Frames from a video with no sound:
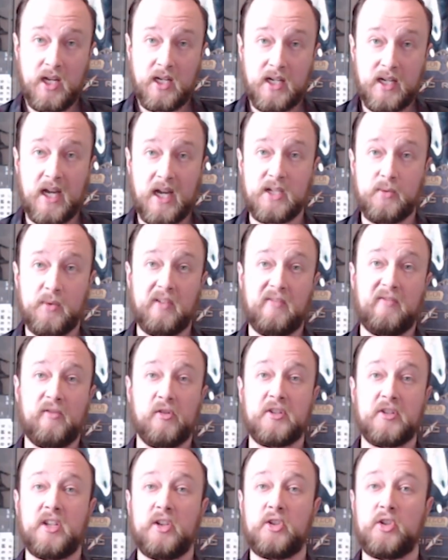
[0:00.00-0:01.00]
As with the
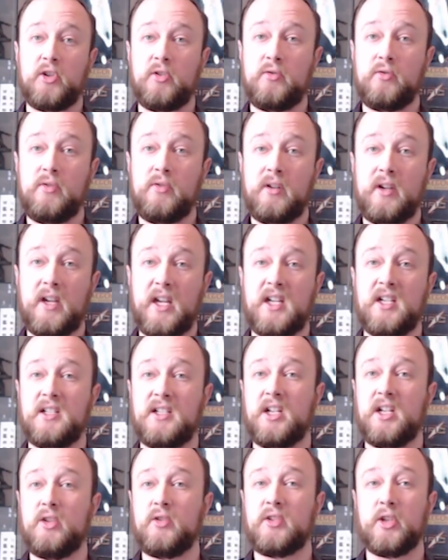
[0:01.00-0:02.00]
first issue, it
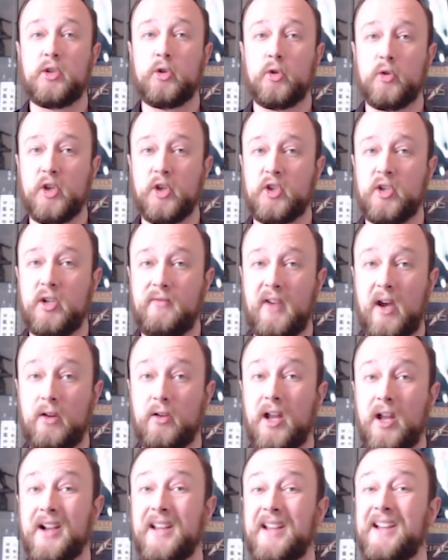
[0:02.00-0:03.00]
continues the tradition of
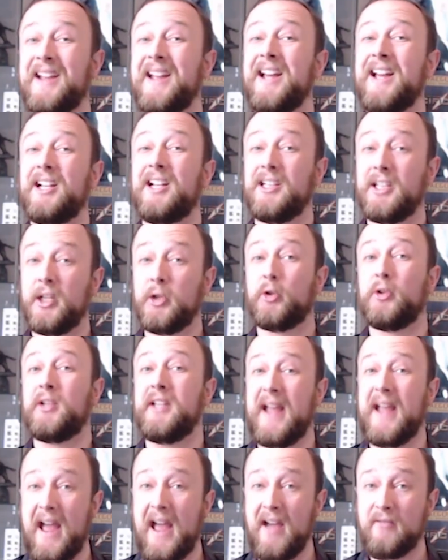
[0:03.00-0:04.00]
outlining literally
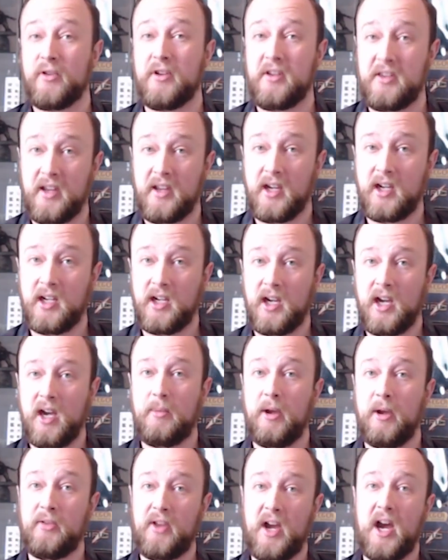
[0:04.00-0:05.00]
everything
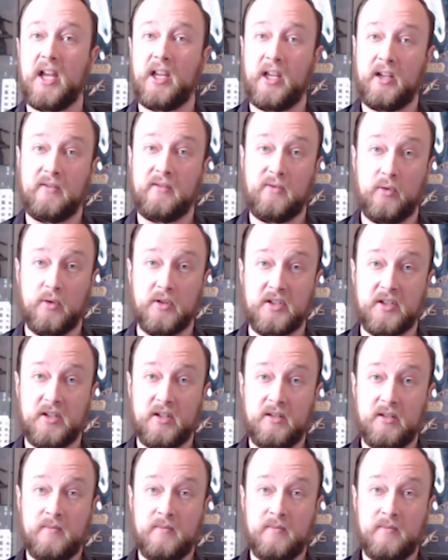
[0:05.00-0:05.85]
about the highlighted forest.